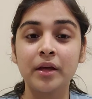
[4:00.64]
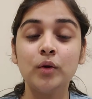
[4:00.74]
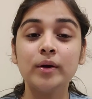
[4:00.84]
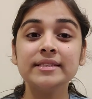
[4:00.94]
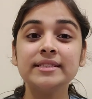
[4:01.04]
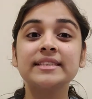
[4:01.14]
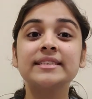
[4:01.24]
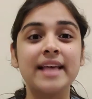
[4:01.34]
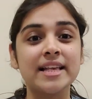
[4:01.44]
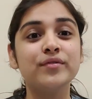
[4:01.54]
you can
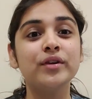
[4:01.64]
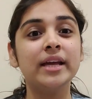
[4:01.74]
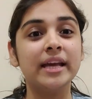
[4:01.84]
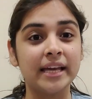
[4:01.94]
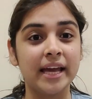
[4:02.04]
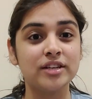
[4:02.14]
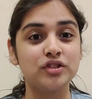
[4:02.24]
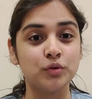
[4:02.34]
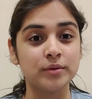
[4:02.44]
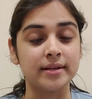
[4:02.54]
successfully engage
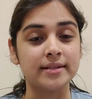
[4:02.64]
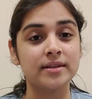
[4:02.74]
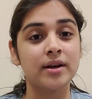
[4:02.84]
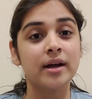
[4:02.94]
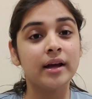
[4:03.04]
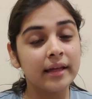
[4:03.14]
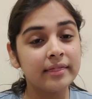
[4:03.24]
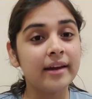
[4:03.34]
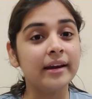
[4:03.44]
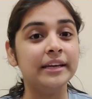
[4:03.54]
users in
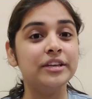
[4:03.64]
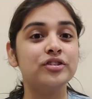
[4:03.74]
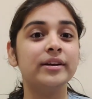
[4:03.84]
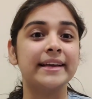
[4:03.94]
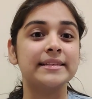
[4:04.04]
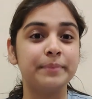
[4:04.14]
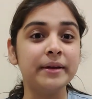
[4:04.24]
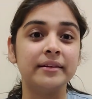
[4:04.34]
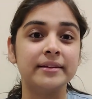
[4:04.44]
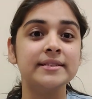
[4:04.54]
their initial
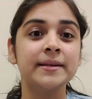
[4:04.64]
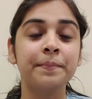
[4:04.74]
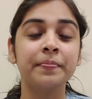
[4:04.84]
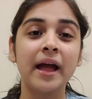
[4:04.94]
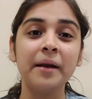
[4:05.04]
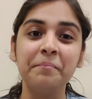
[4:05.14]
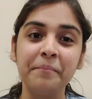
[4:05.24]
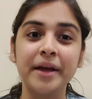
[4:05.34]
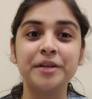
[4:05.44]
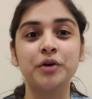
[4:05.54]
experience and
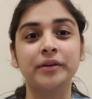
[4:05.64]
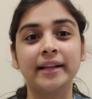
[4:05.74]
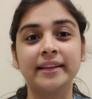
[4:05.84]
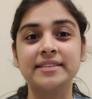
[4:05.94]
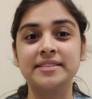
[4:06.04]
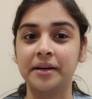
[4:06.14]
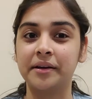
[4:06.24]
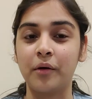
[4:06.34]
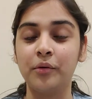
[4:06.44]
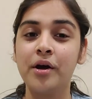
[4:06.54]
make sure that they stick
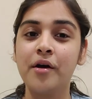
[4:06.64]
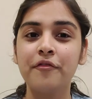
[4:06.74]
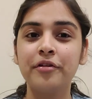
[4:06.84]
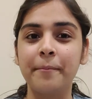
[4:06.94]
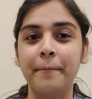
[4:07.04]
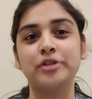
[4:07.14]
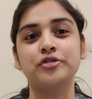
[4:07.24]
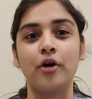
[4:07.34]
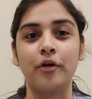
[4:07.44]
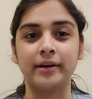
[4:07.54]
around for a much
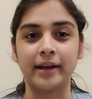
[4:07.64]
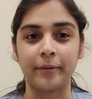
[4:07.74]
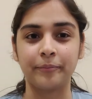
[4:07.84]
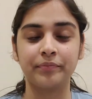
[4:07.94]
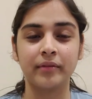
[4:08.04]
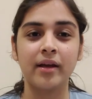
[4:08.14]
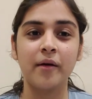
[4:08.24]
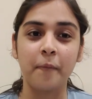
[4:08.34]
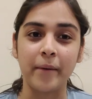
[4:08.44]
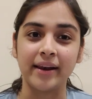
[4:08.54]
longer time.
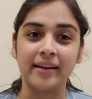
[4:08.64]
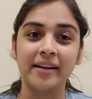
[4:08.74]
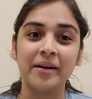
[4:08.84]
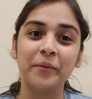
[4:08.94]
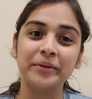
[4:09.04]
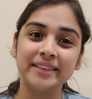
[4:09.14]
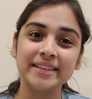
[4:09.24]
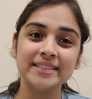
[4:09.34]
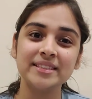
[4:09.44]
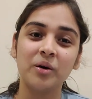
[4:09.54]
Well, with
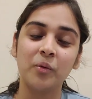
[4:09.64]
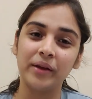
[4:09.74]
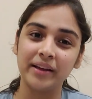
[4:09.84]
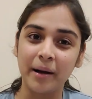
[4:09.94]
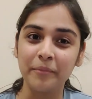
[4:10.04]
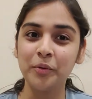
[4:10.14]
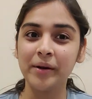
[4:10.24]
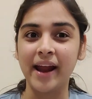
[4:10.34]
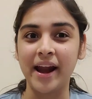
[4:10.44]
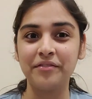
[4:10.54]
this, we come to
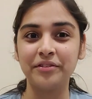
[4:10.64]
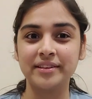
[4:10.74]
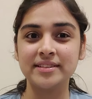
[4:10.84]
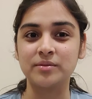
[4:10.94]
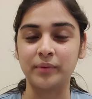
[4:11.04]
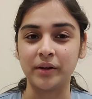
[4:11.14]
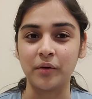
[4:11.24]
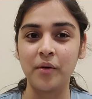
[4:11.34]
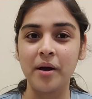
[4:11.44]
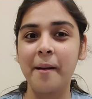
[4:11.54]
an end for this
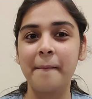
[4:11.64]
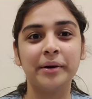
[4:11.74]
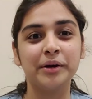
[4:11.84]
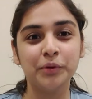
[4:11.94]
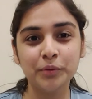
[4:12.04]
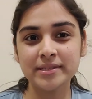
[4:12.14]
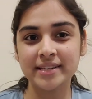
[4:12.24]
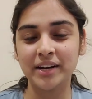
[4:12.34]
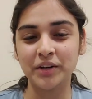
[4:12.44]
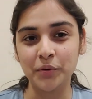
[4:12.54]
video, but do
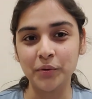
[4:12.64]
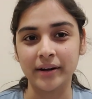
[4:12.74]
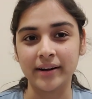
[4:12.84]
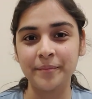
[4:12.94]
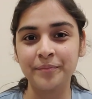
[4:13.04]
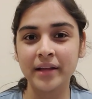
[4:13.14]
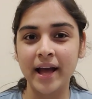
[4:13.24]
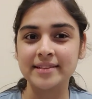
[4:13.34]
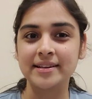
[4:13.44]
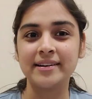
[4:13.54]
stay tuned in
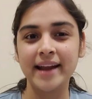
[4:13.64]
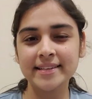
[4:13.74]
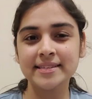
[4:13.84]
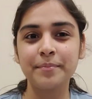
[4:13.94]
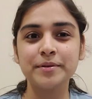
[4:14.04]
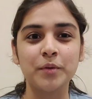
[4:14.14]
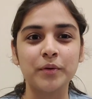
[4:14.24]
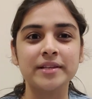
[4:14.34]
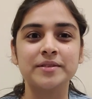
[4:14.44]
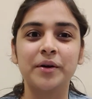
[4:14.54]
as our next
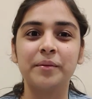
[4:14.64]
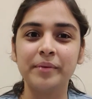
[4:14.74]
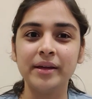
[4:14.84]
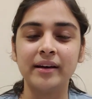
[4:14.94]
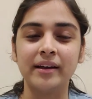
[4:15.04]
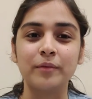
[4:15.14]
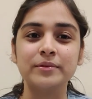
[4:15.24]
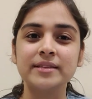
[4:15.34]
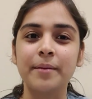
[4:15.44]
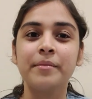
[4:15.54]
episode is going to be
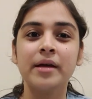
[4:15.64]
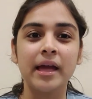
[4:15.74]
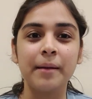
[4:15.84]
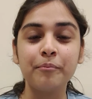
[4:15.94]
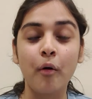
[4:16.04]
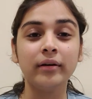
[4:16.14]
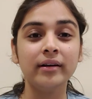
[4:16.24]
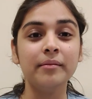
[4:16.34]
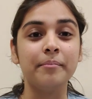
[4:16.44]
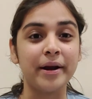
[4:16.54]
around some
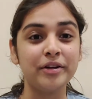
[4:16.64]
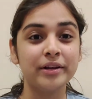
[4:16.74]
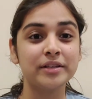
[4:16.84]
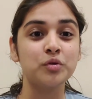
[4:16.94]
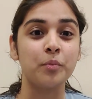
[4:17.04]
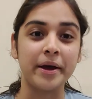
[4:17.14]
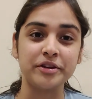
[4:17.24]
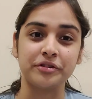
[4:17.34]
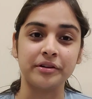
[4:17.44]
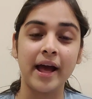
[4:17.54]
important metrics to
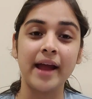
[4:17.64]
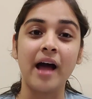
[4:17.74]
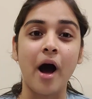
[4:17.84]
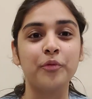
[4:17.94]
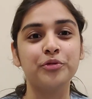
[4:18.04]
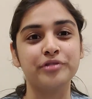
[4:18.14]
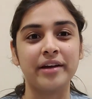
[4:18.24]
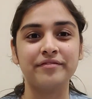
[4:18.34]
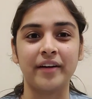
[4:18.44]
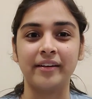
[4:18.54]
measure and how to
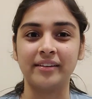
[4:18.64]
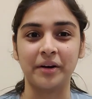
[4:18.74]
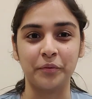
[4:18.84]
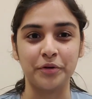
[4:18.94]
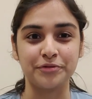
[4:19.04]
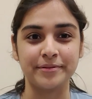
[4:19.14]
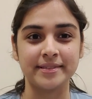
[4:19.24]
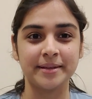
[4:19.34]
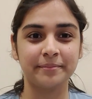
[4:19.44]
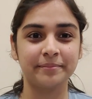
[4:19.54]
drive funnel conversions.